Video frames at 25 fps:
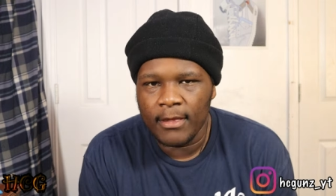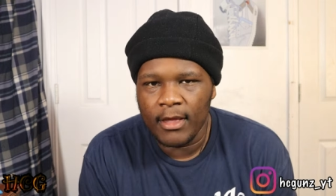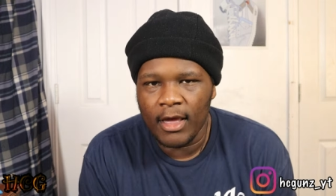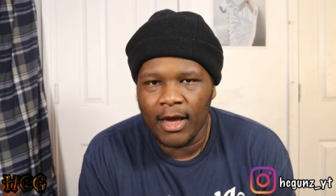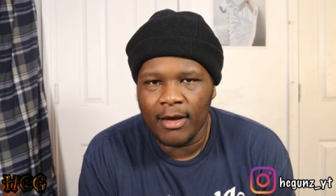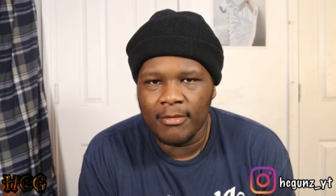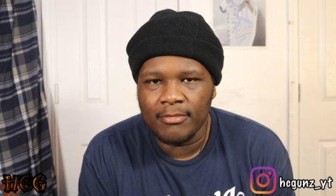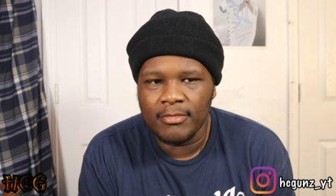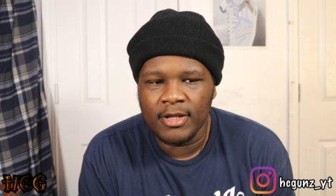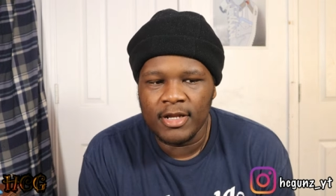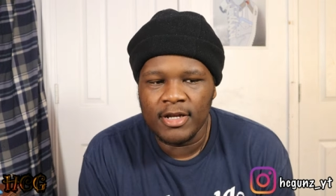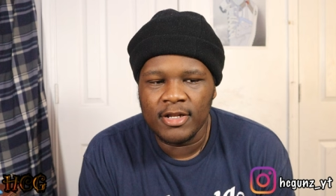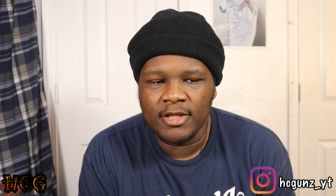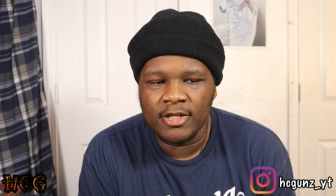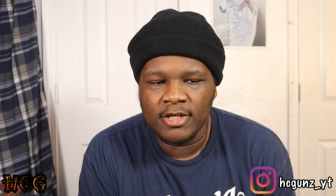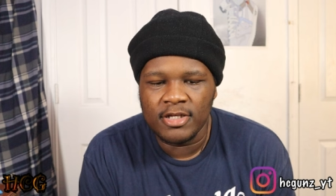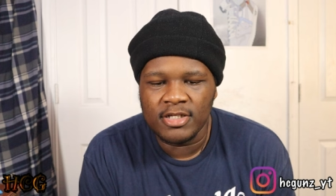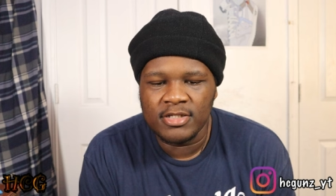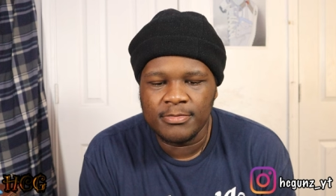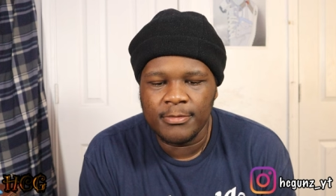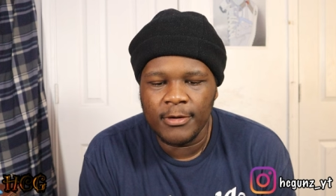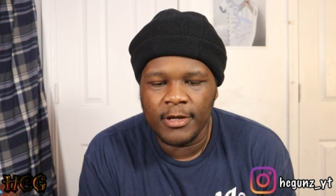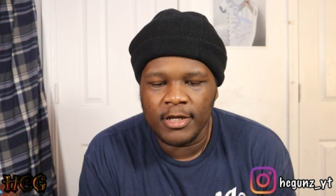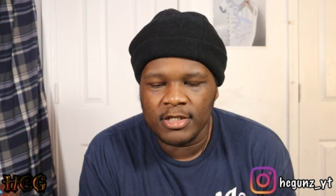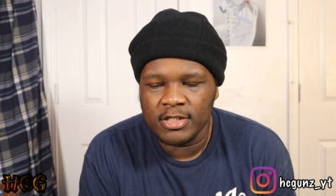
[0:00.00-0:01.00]
I'm literally
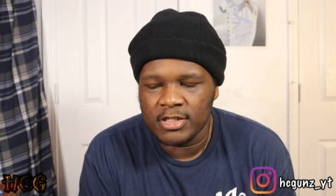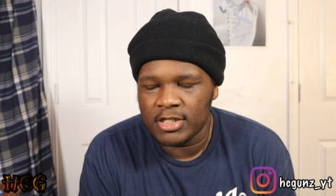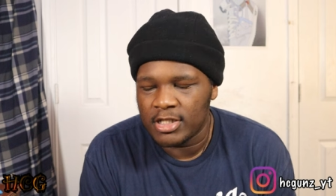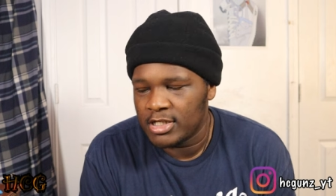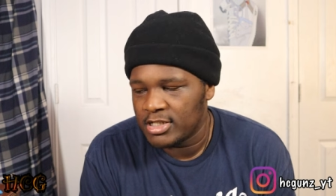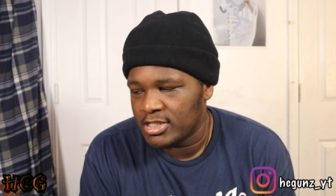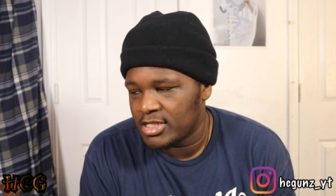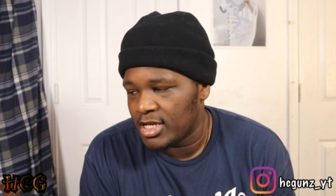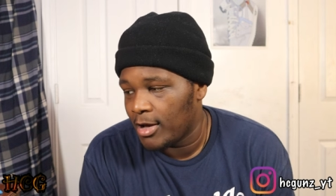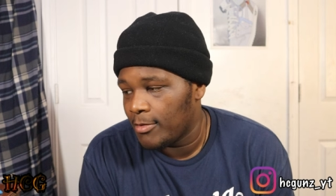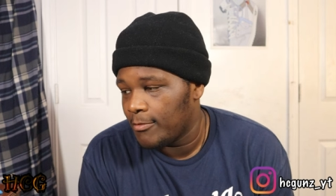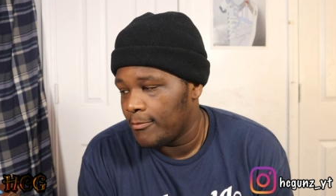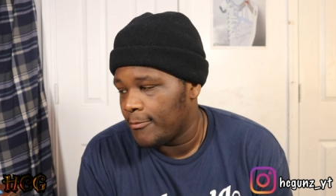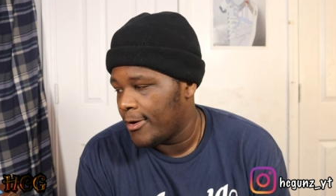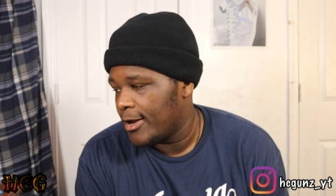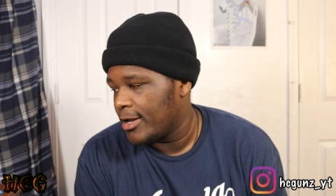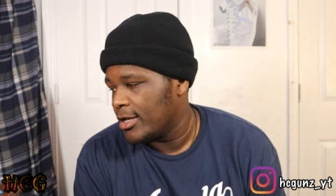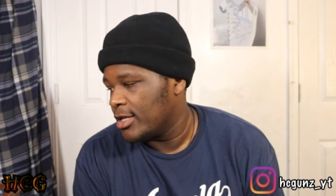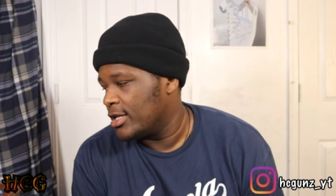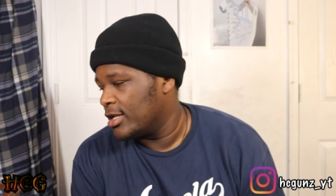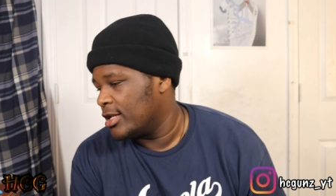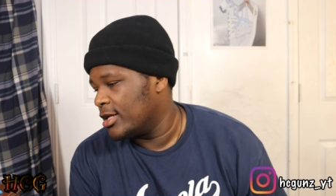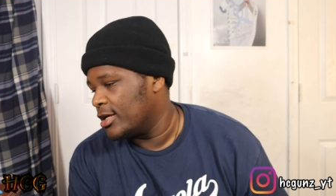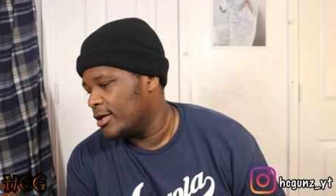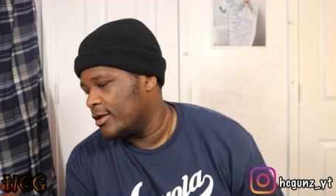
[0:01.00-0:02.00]
speechless. I'm
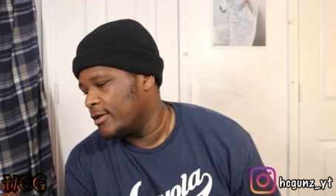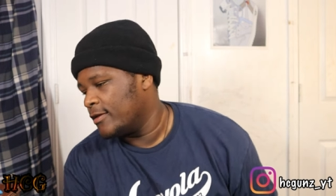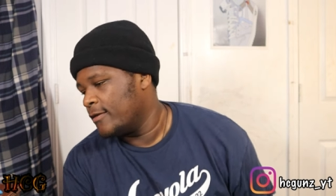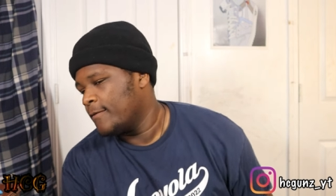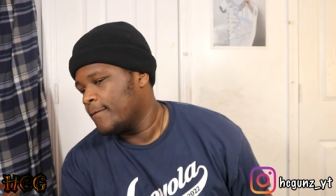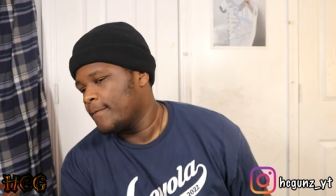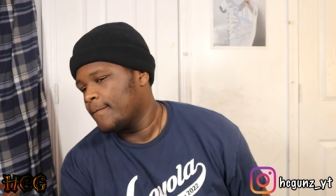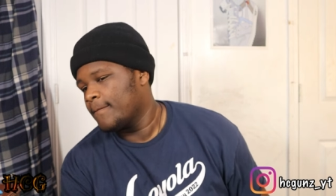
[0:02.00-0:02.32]
ready to